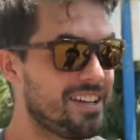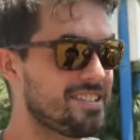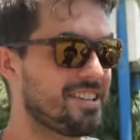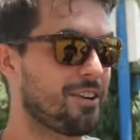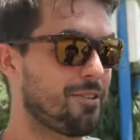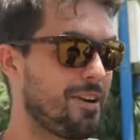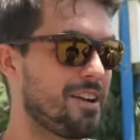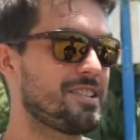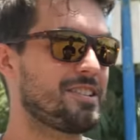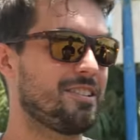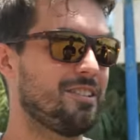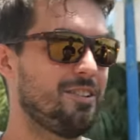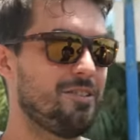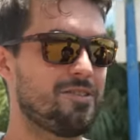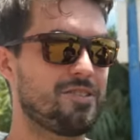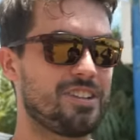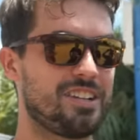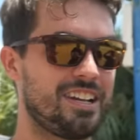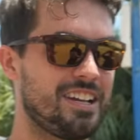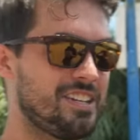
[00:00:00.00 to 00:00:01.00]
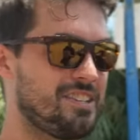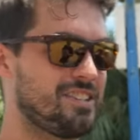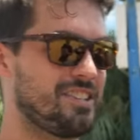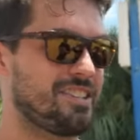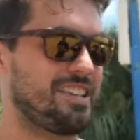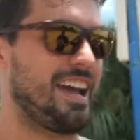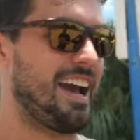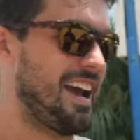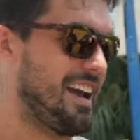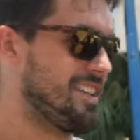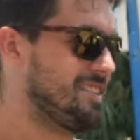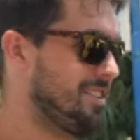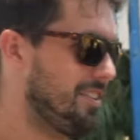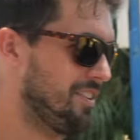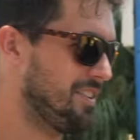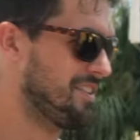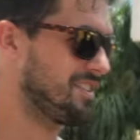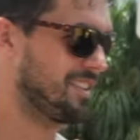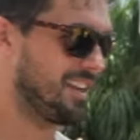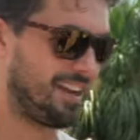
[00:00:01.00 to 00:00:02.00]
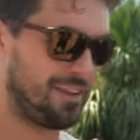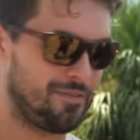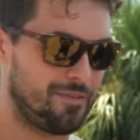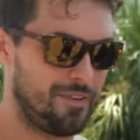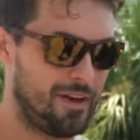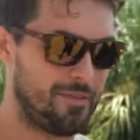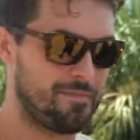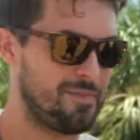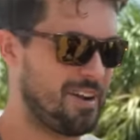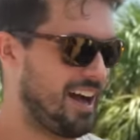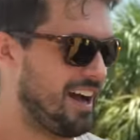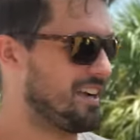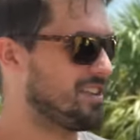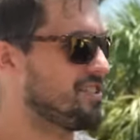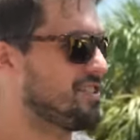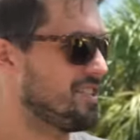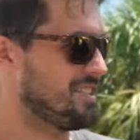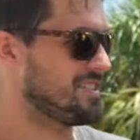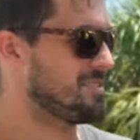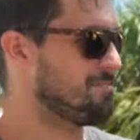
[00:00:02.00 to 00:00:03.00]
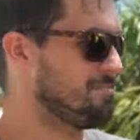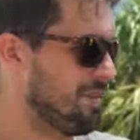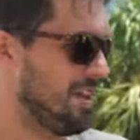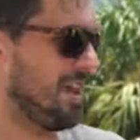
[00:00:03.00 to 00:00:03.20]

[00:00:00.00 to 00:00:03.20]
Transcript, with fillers: is a great solution. It just has all these kind of obnoxious yeah.